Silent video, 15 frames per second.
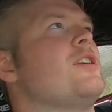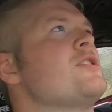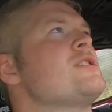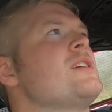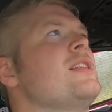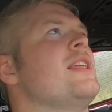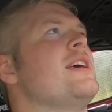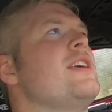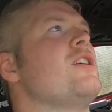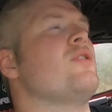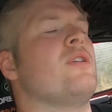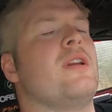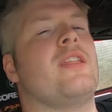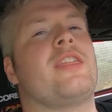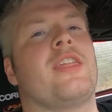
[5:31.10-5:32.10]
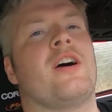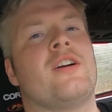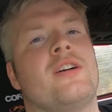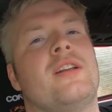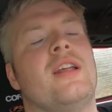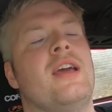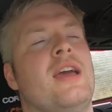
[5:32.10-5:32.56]
Doesn't let you go into
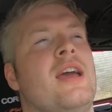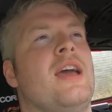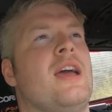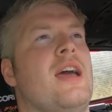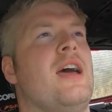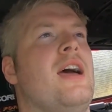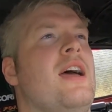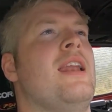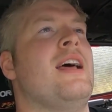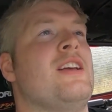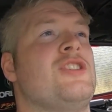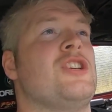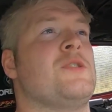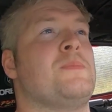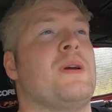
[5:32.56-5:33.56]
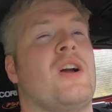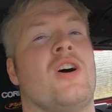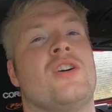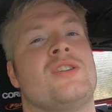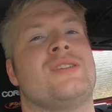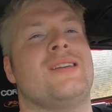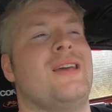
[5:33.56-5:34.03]
third, and that's just
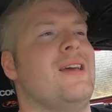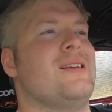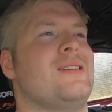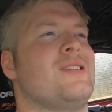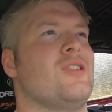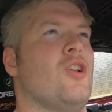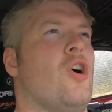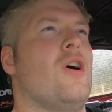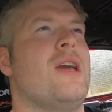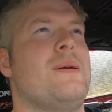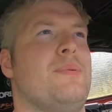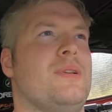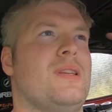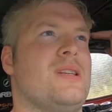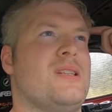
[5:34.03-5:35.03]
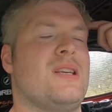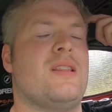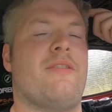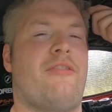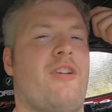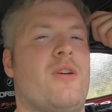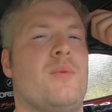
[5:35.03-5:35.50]
because it's not able to
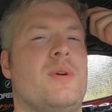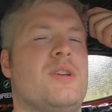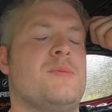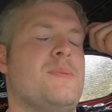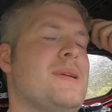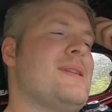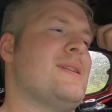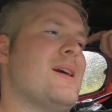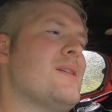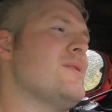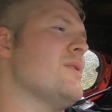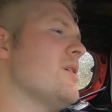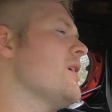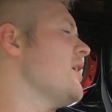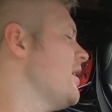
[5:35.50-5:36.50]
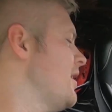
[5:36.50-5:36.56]
see the front wheel speed sensor.